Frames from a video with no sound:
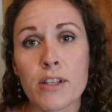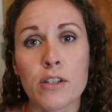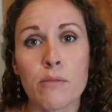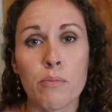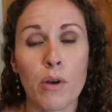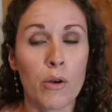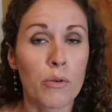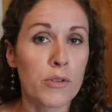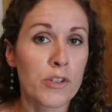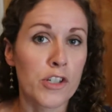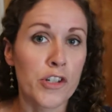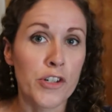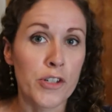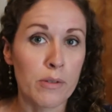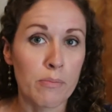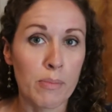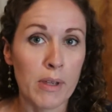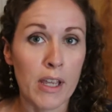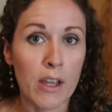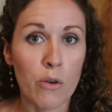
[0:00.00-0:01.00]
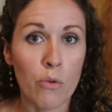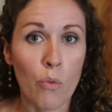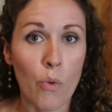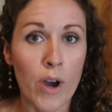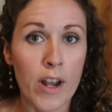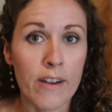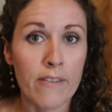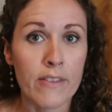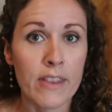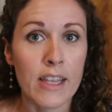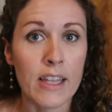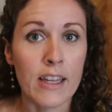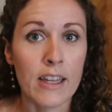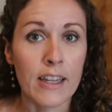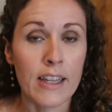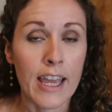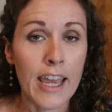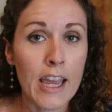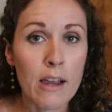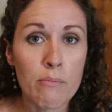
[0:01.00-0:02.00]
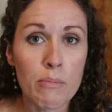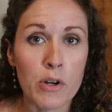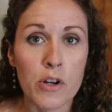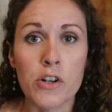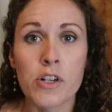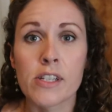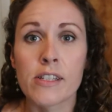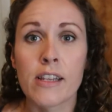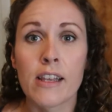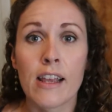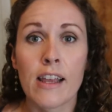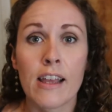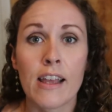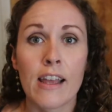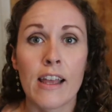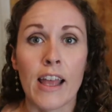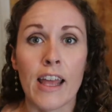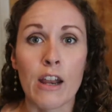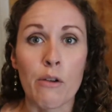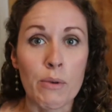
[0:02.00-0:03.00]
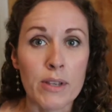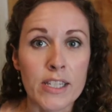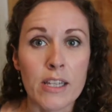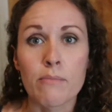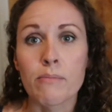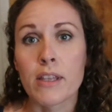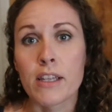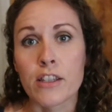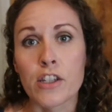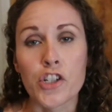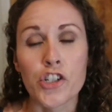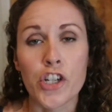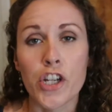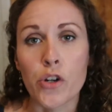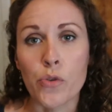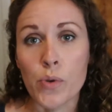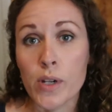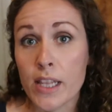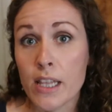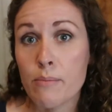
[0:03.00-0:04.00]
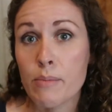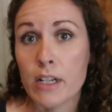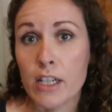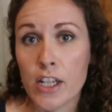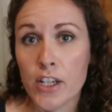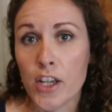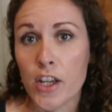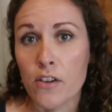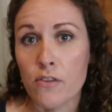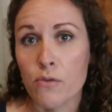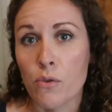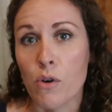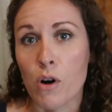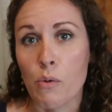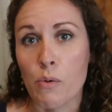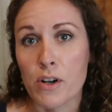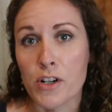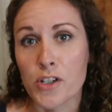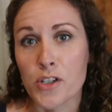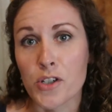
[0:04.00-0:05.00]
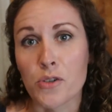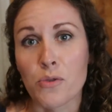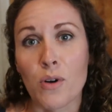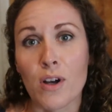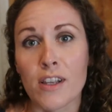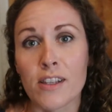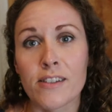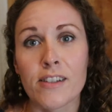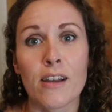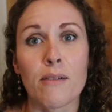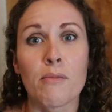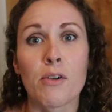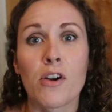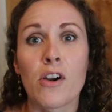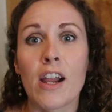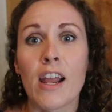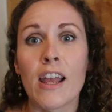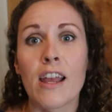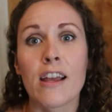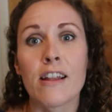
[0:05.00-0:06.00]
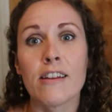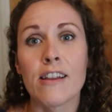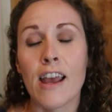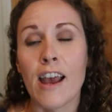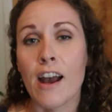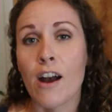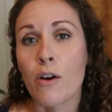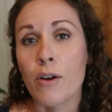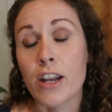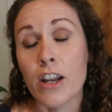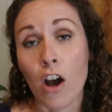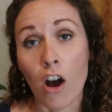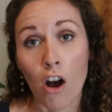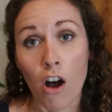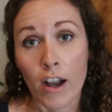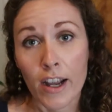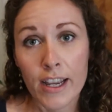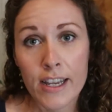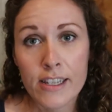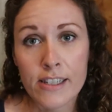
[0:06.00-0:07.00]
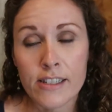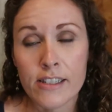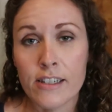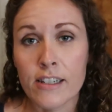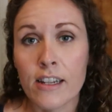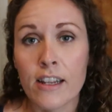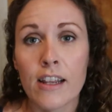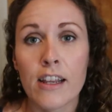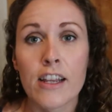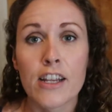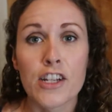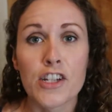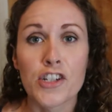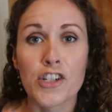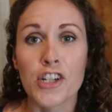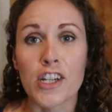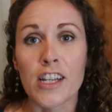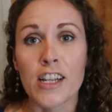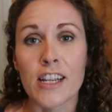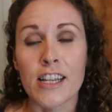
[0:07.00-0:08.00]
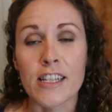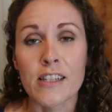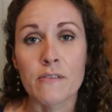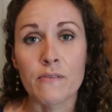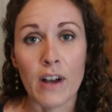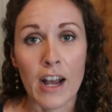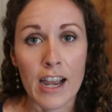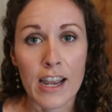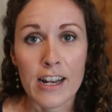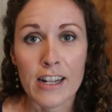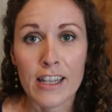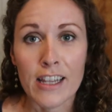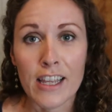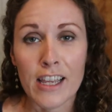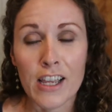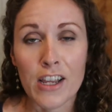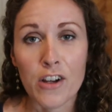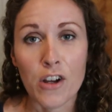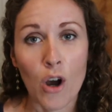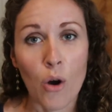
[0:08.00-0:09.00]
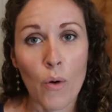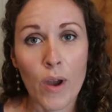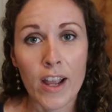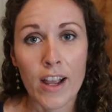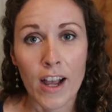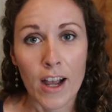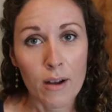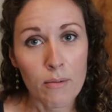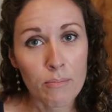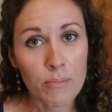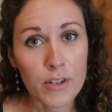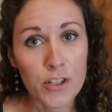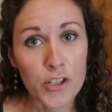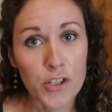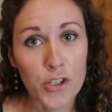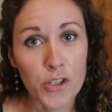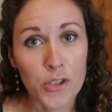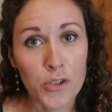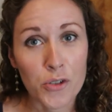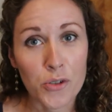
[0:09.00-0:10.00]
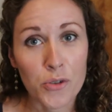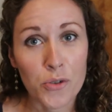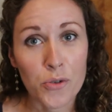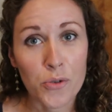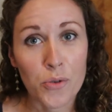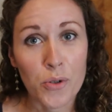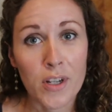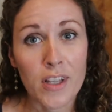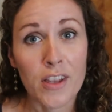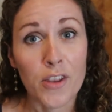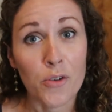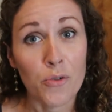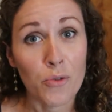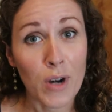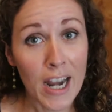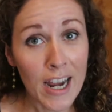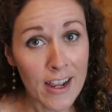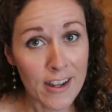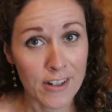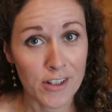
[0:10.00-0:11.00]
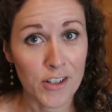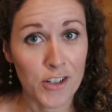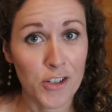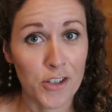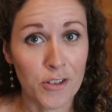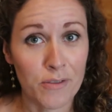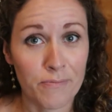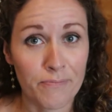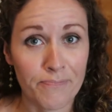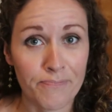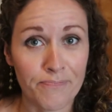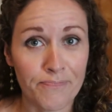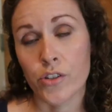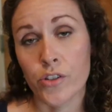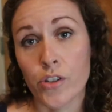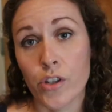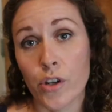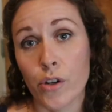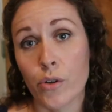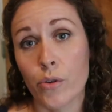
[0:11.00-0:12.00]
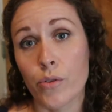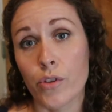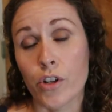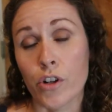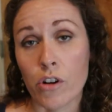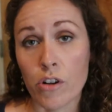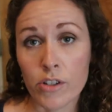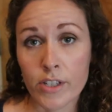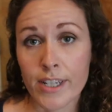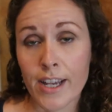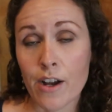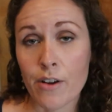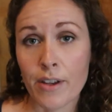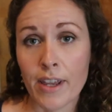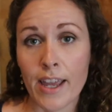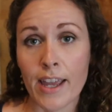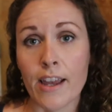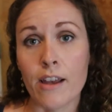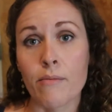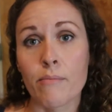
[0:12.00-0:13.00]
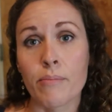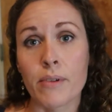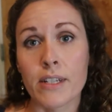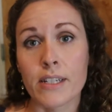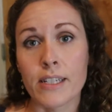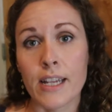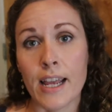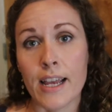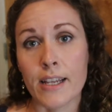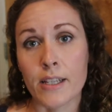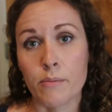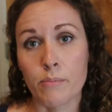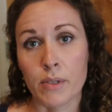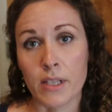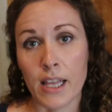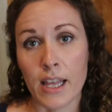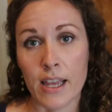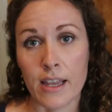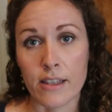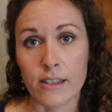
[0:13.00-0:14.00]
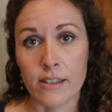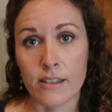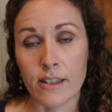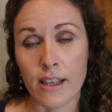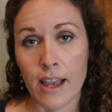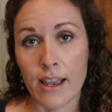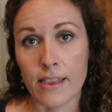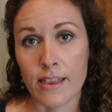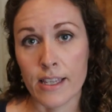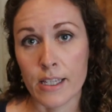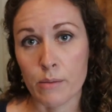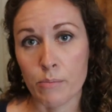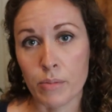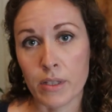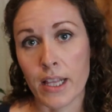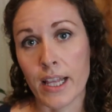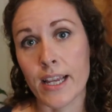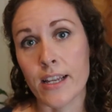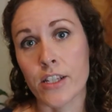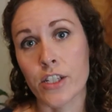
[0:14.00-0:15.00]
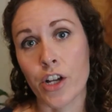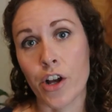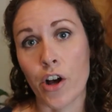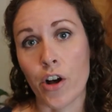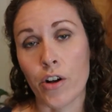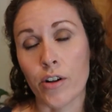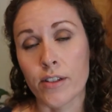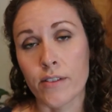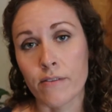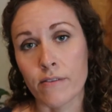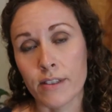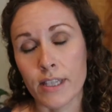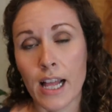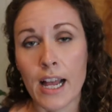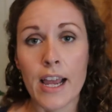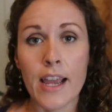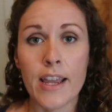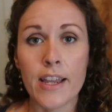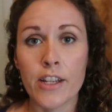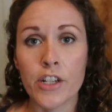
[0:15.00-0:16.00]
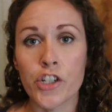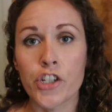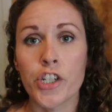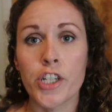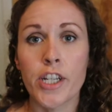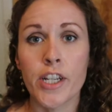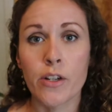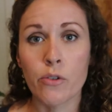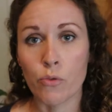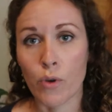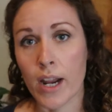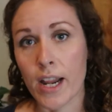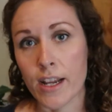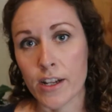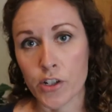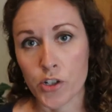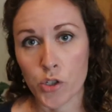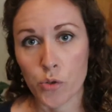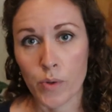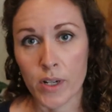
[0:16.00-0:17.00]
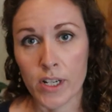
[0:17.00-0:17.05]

as opposed to just being one of the campers. And it was something that she had really been looking forward to all summer. And now in August, she is finally going up to the ranch. So the Girl Scout camp takes place at this place called Flying G Ranch,